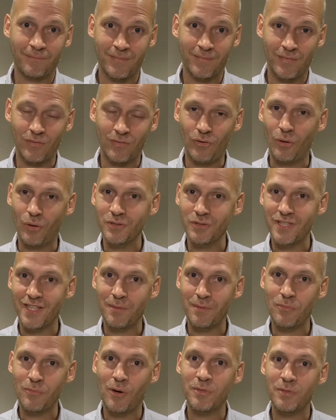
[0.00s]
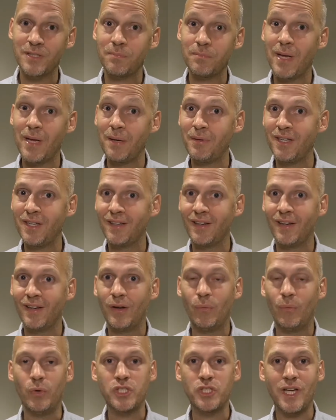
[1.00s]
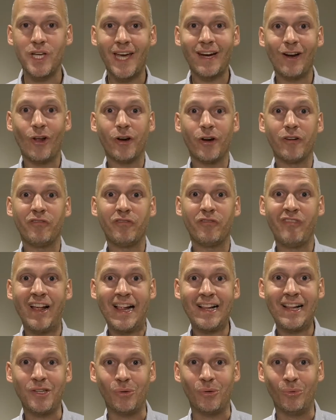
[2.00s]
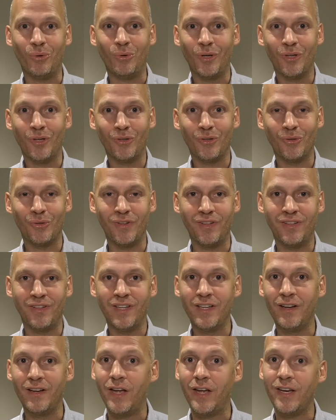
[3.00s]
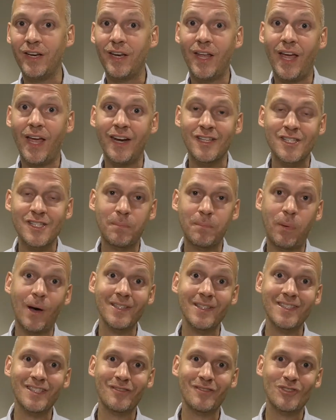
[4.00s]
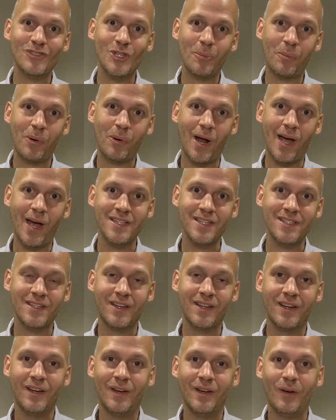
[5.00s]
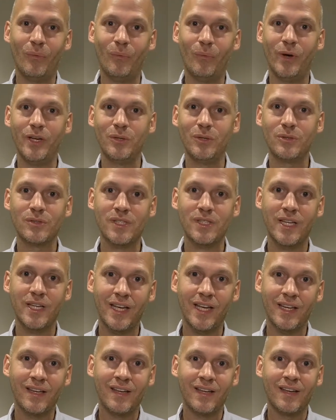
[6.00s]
Those are the moments maybe which add a lot of value to the dinner, and it's a positive surprise where you say,